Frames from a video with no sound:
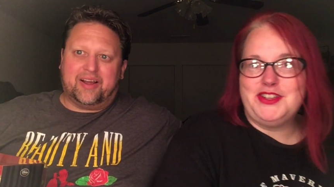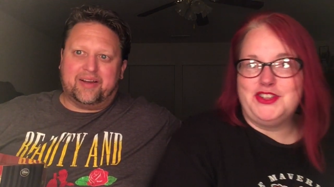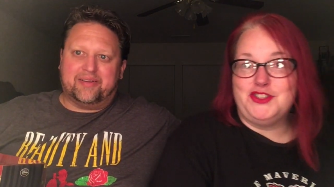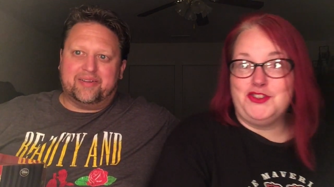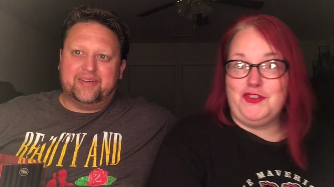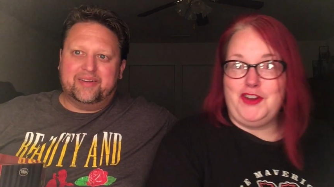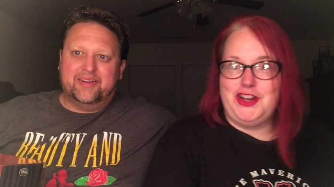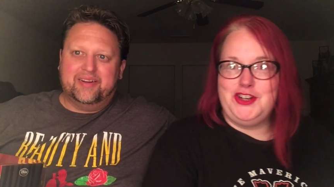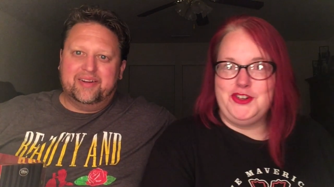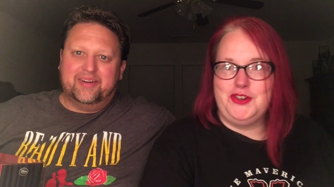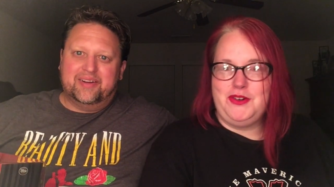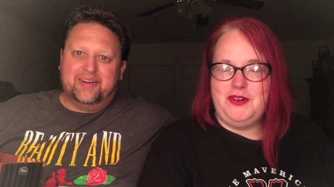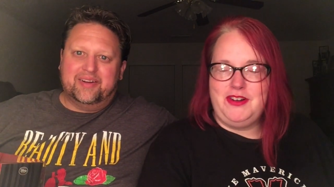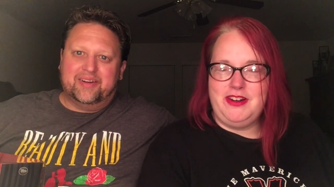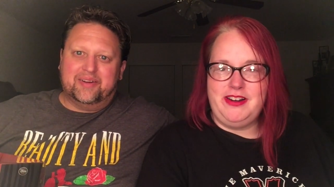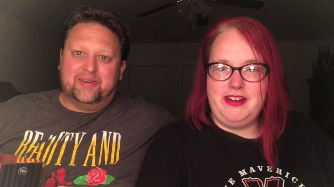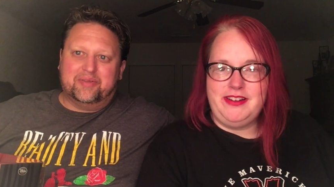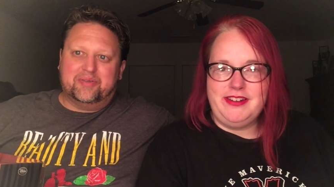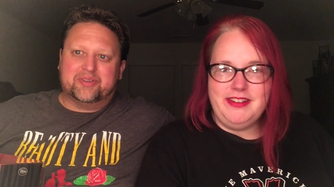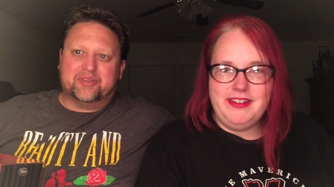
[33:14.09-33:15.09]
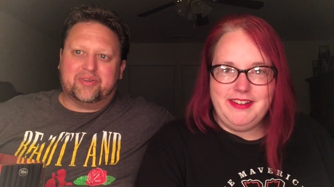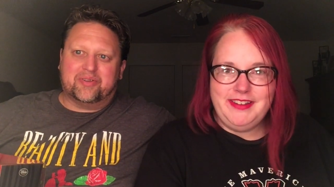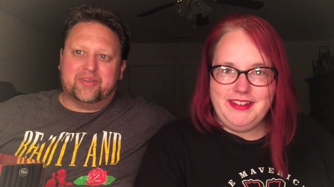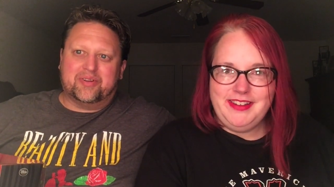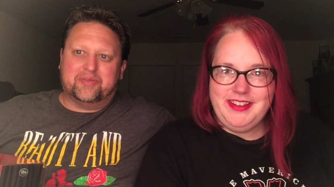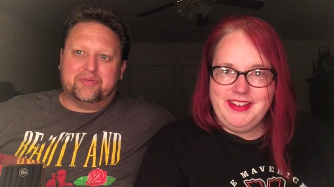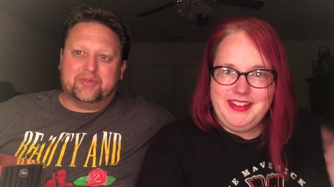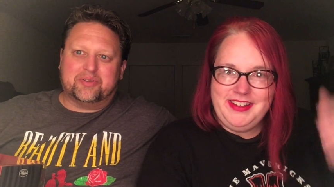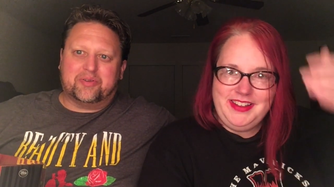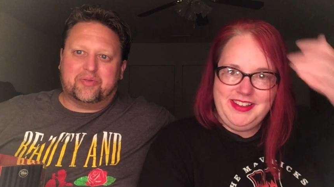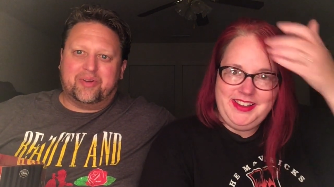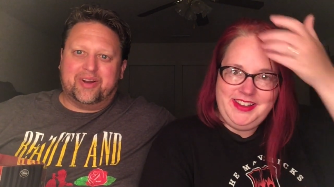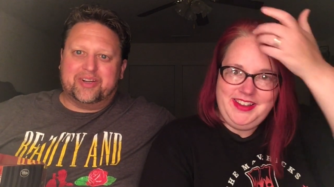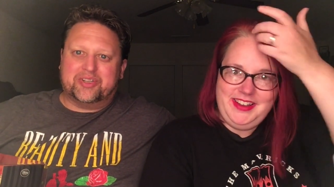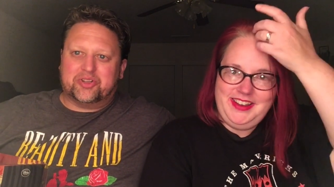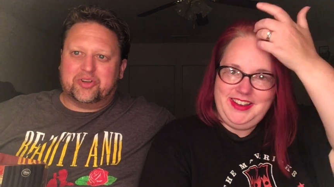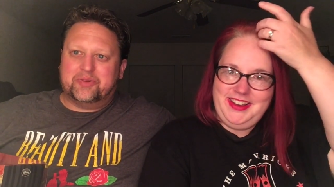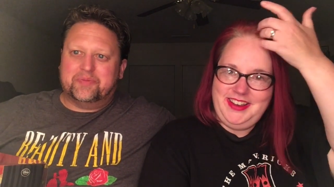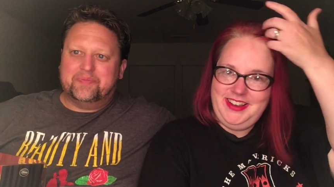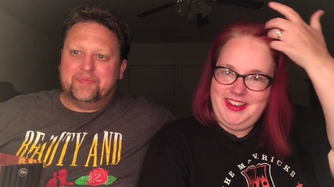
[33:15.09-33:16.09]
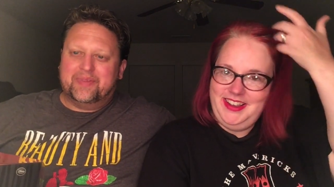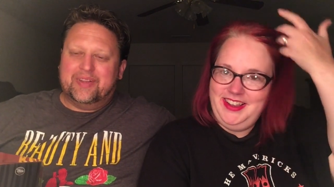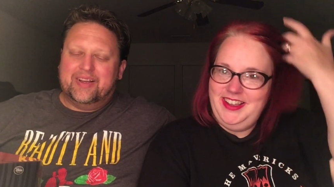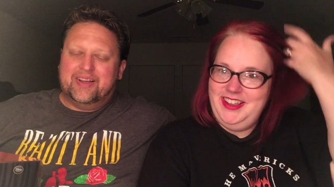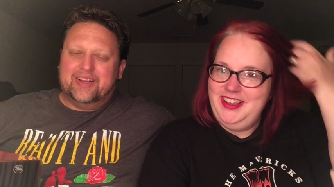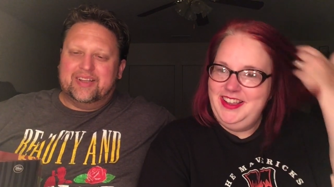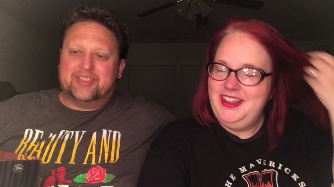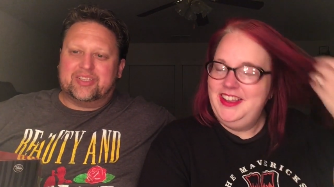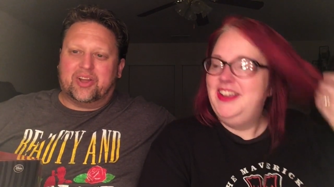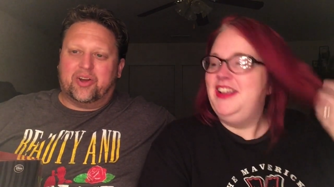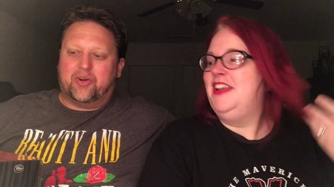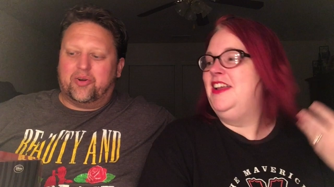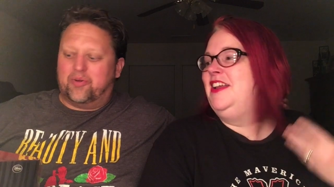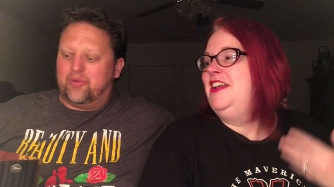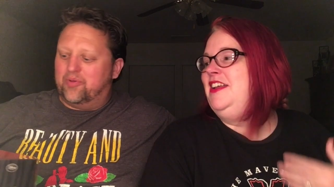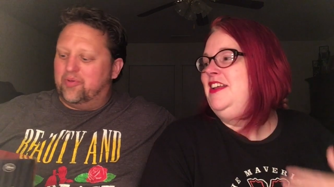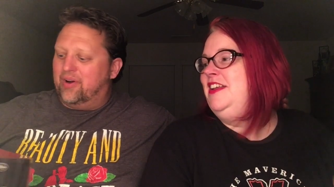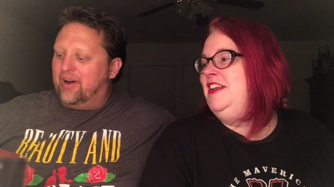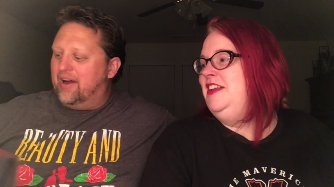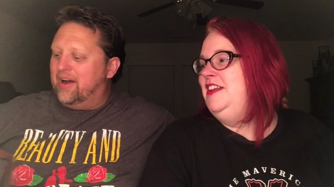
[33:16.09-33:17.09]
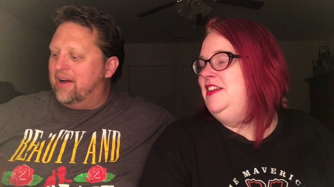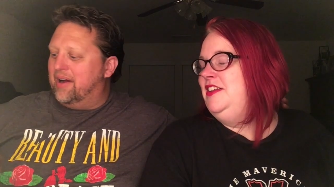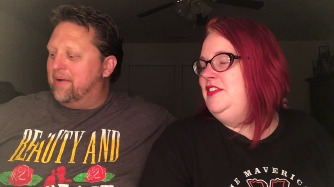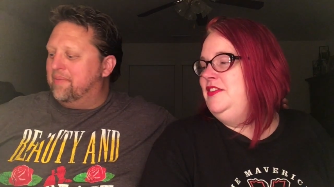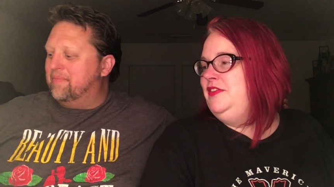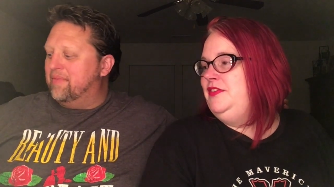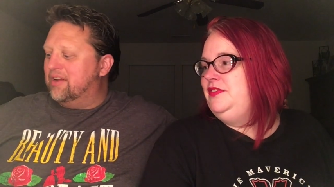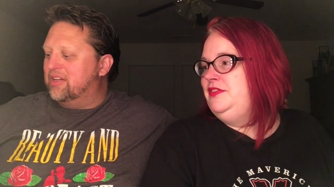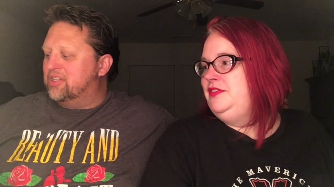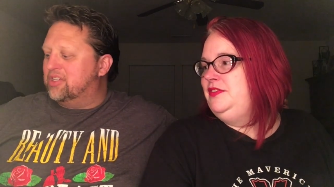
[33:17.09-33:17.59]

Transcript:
Speaker 1: yeah. there's a rager going on. It was a, it was a rager. So um,